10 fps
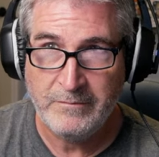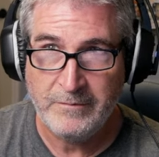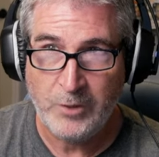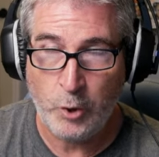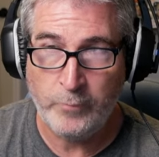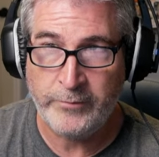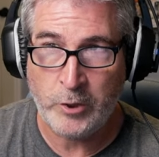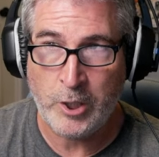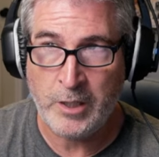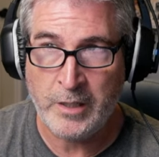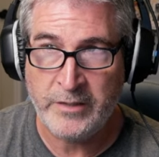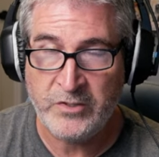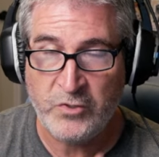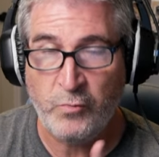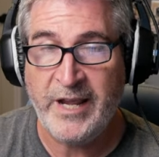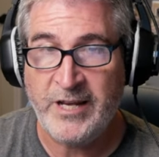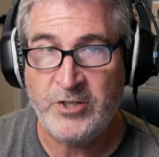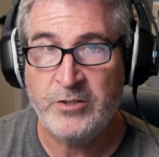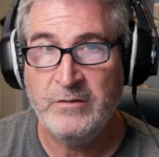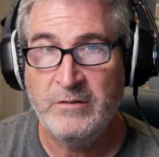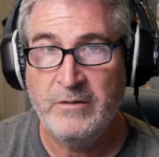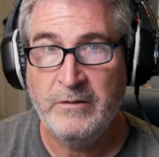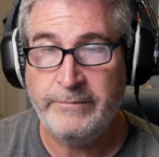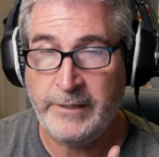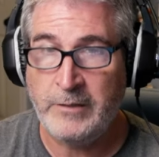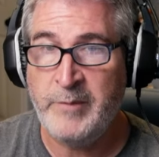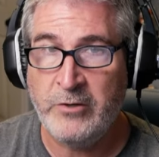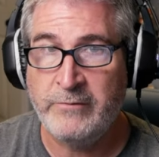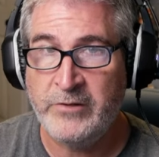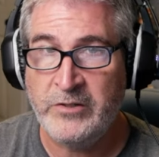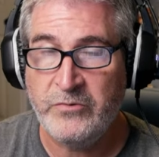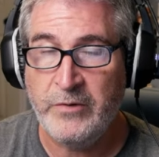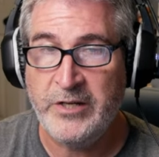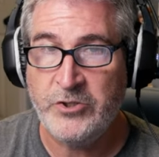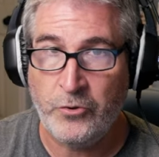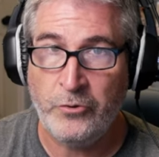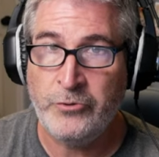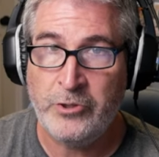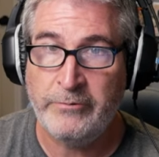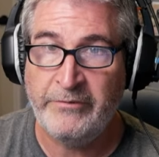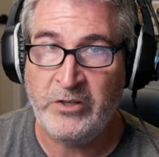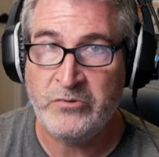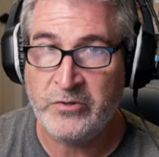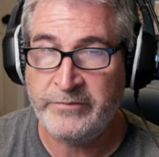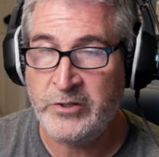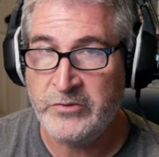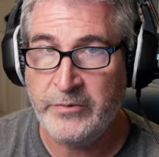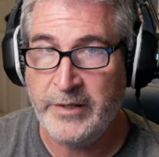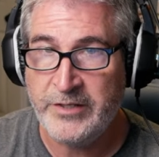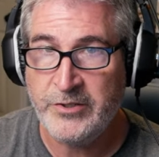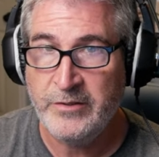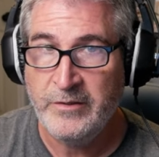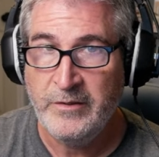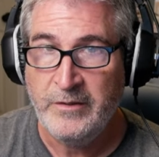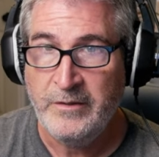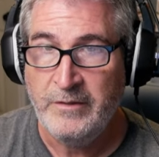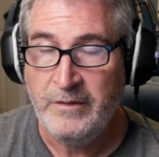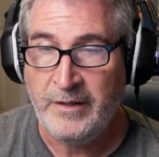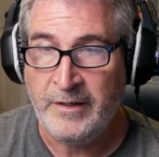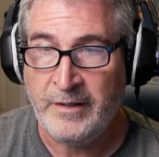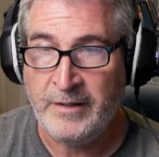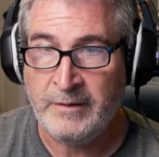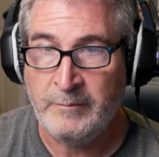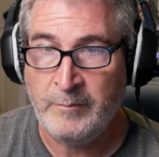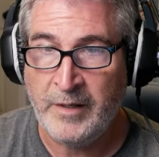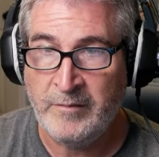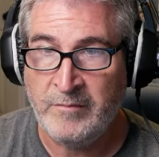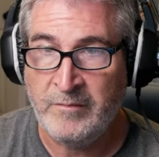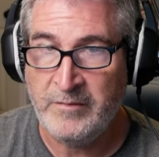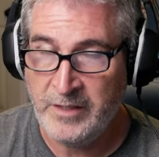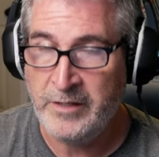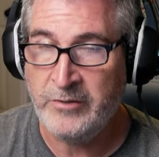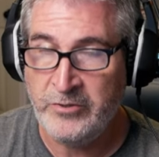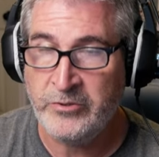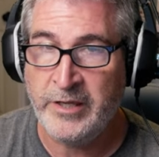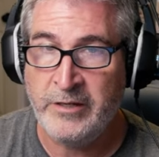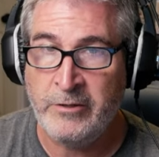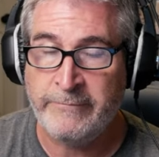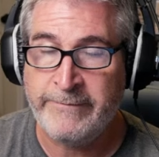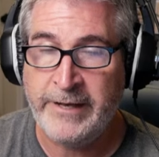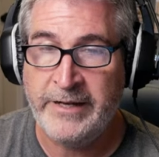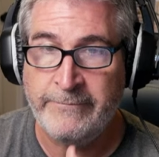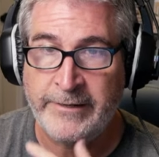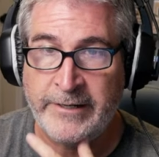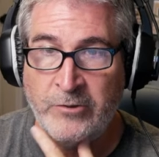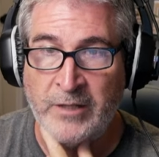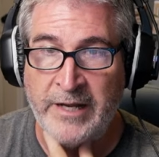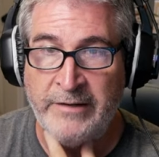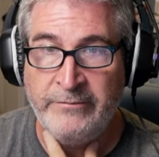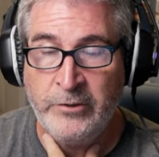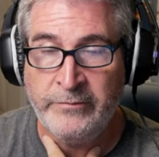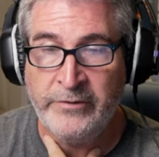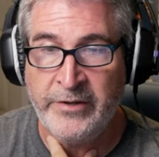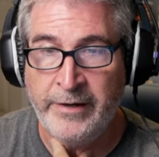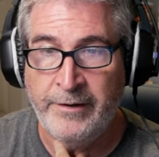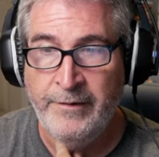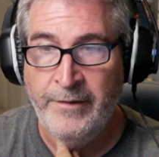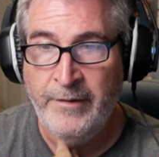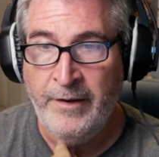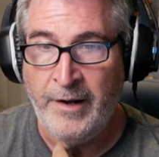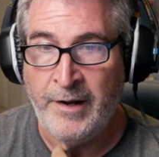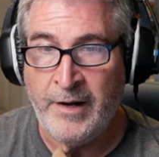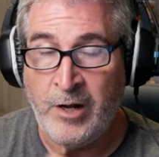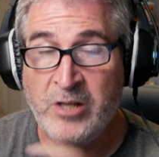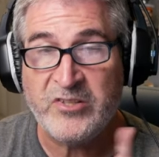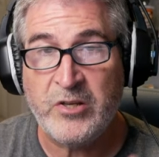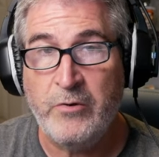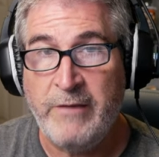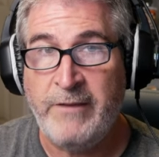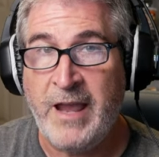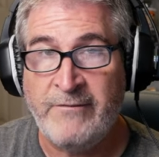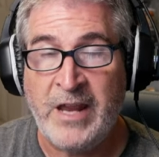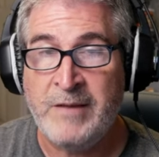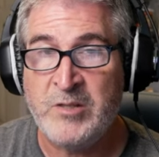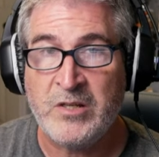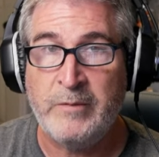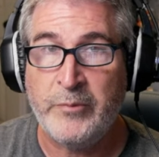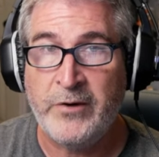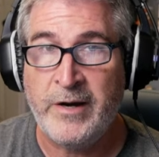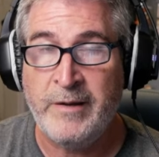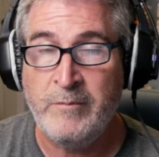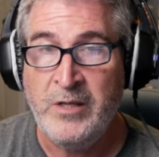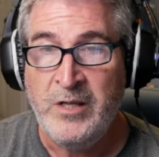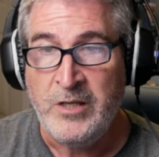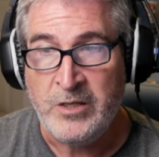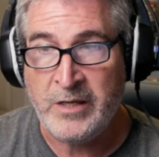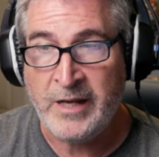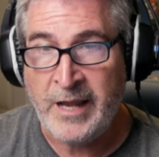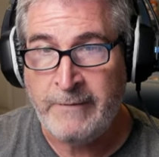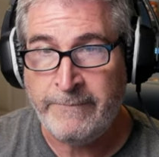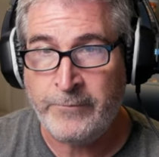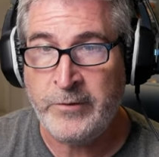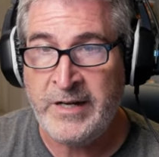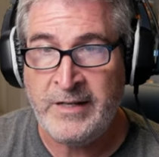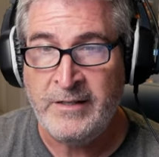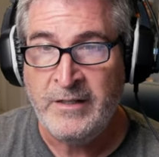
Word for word: over on Twitch. Follow me over on Twitch, Old Nerd Reviews over on Twitch. And, you know, you'll get notified if I go live over there. Also, if you have Amazon Prime, you get a free